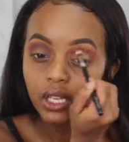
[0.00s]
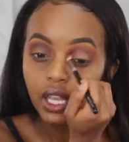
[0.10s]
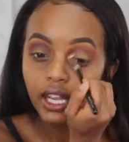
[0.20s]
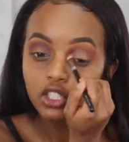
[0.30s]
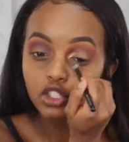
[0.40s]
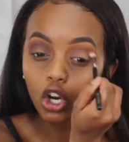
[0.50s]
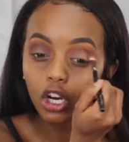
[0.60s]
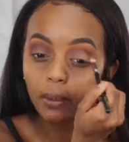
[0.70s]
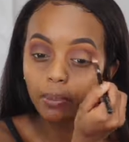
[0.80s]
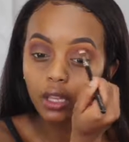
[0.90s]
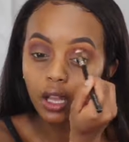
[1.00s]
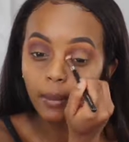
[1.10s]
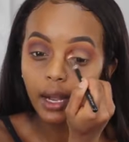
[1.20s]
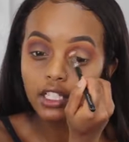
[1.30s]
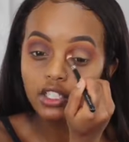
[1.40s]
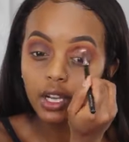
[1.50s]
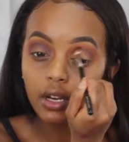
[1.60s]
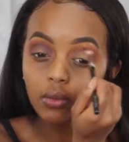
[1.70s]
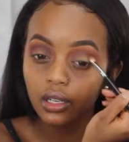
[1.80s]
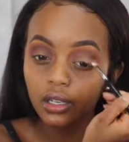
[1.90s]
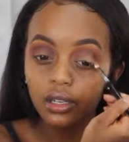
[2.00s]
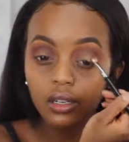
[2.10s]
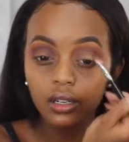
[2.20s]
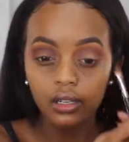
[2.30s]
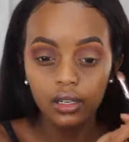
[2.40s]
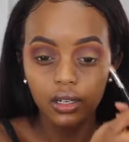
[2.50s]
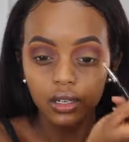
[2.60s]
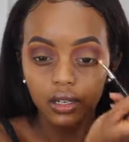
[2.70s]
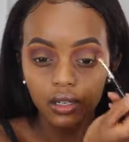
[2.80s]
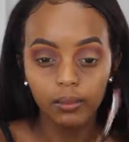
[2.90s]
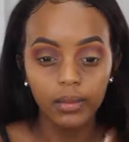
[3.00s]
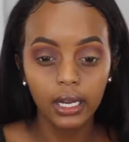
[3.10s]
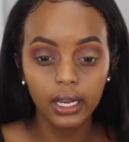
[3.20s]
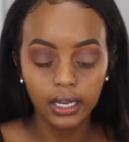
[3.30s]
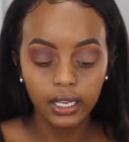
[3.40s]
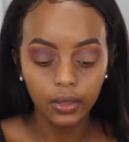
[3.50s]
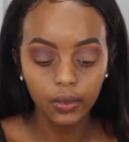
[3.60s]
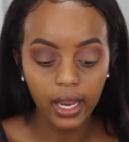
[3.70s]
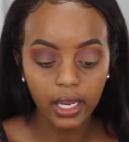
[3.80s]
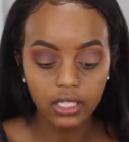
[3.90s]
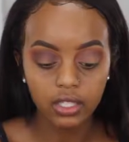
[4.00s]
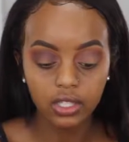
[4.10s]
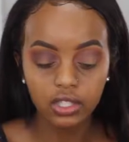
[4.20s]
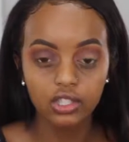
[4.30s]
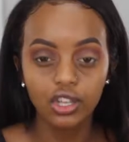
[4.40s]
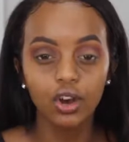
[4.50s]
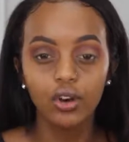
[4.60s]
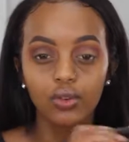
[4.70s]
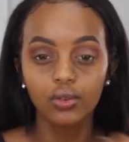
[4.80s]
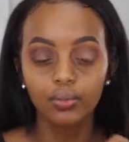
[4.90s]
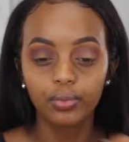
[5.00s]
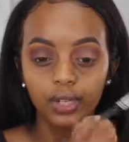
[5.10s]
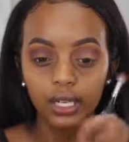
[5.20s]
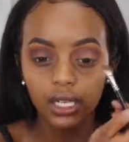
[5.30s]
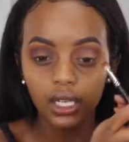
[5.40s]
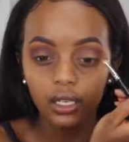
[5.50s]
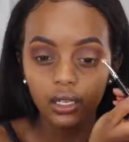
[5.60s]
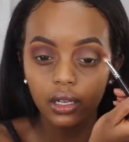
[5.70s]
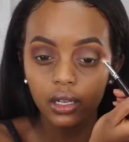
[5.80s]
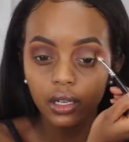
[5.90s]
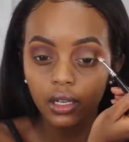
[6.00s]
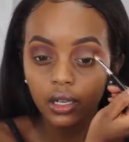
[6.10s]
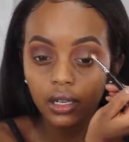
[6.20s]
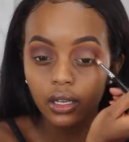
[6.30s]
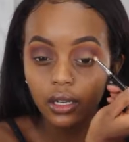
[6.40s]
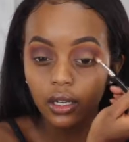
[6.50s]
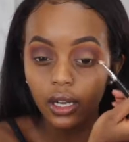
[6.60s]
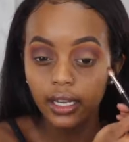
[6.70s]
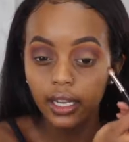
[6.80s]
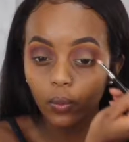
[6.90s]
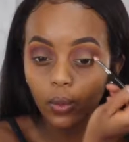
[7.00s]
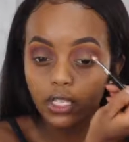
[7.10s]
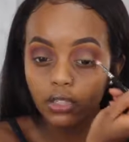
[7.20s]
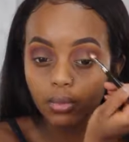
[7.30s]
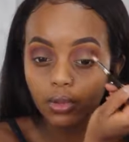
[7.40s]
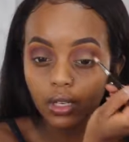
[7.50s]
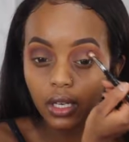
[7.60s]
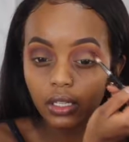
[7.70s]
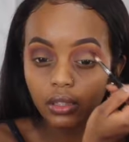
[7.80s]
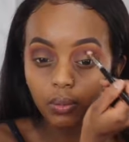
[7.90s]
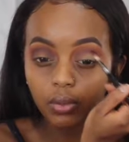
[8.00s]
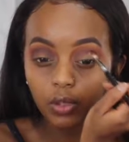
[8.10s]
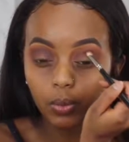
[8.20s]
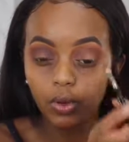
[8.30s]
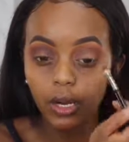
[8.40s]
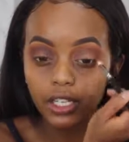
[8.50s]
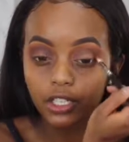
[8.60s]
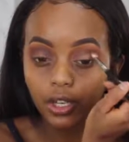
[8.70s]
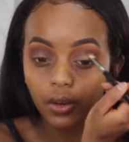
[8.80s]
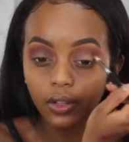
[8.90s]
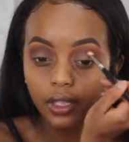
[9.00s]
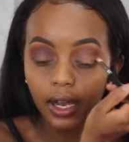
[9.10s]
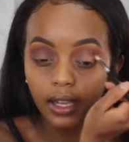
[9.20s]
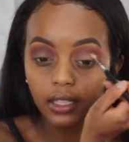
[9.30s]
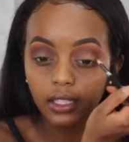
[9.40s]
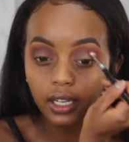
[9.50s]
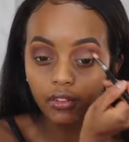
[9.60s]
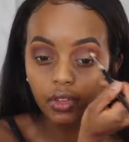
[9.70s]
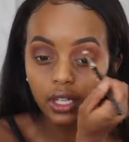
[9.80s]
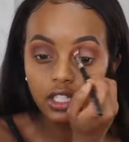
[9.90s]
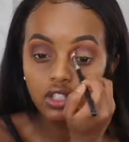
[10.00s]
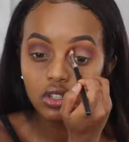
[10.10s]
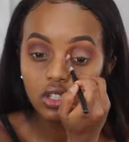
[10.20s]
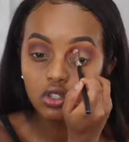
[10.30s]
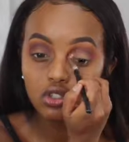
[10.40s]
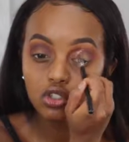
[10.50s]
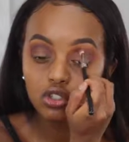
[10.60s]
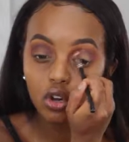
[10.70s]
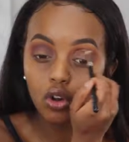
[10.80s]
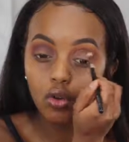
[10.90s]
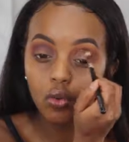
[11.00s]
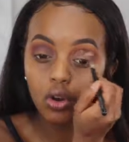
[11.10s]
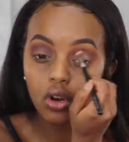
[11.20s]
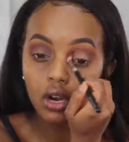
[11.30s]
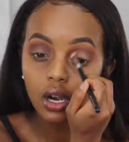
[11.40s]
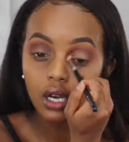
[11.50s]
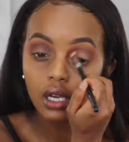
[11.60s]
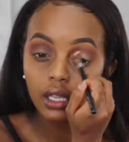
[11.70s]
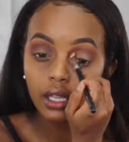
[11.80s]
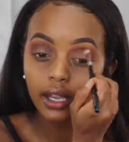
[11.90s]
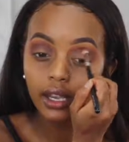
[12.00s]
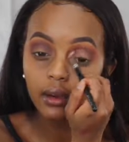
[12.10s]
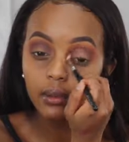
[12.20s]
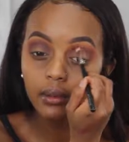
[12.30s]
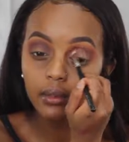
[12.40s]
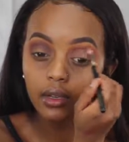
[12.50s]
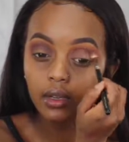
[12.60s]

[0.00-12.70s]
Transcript: Like a dark plum eyeshadow. But either way, it's just so pretty. I can't wait to put like the purple eyeshadow on the eyelid. I feel like it's gonna look so glam.